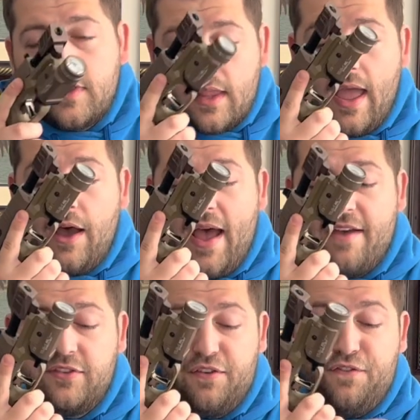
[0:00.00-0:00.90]
I'll
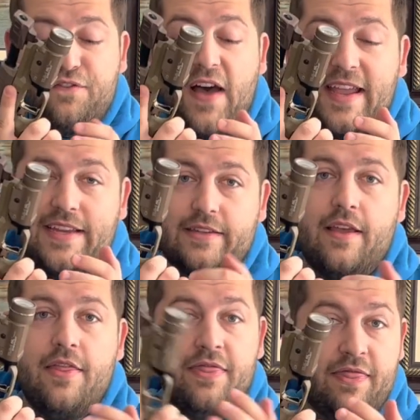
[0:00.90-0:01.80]
have to fight
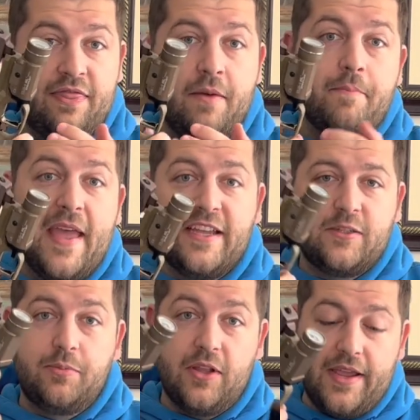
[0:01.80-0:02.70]
the base
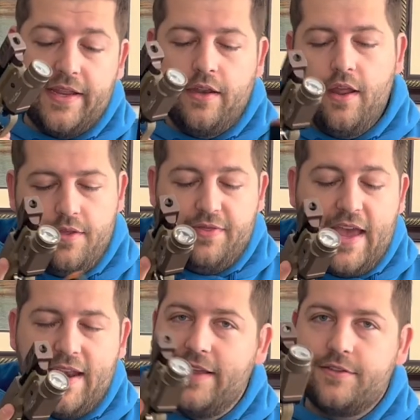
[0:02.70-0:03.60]
plate
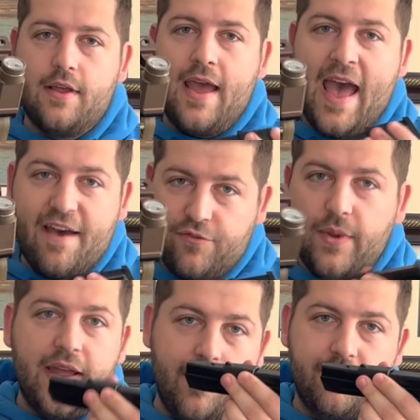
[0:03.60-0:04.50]
that is
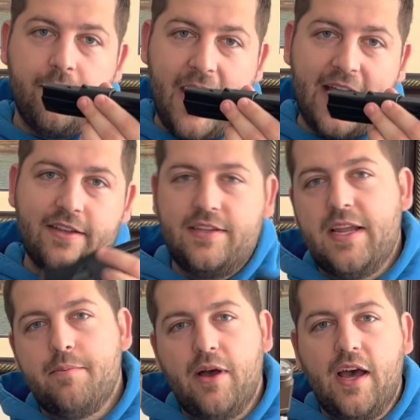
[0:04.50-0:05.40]
halfway up the
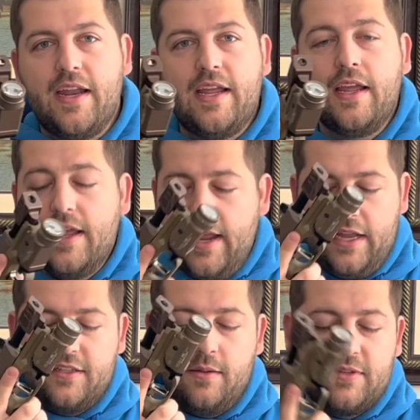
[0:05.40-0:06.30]
magazine body.
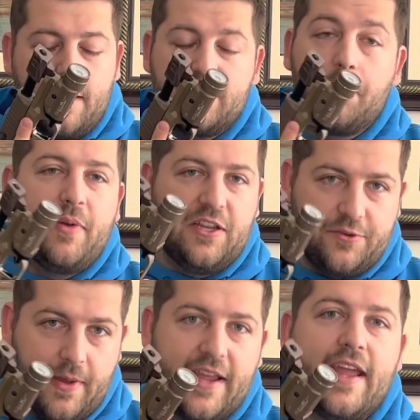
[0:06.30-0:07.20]
And sometimes I'll pinch
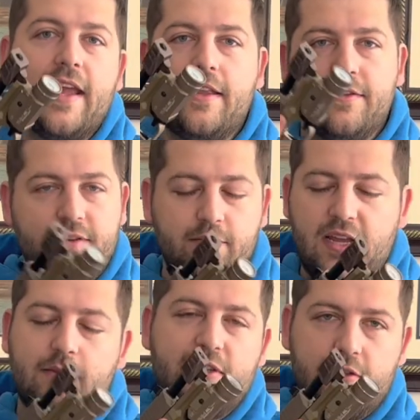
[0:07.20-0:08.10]
my hands,
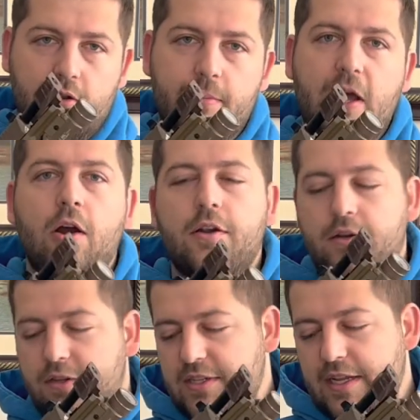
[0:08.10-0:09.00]
sometimes it's a little bit harder
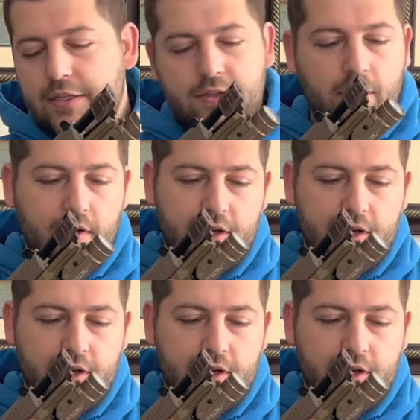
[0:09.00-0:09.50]
to seat, so on and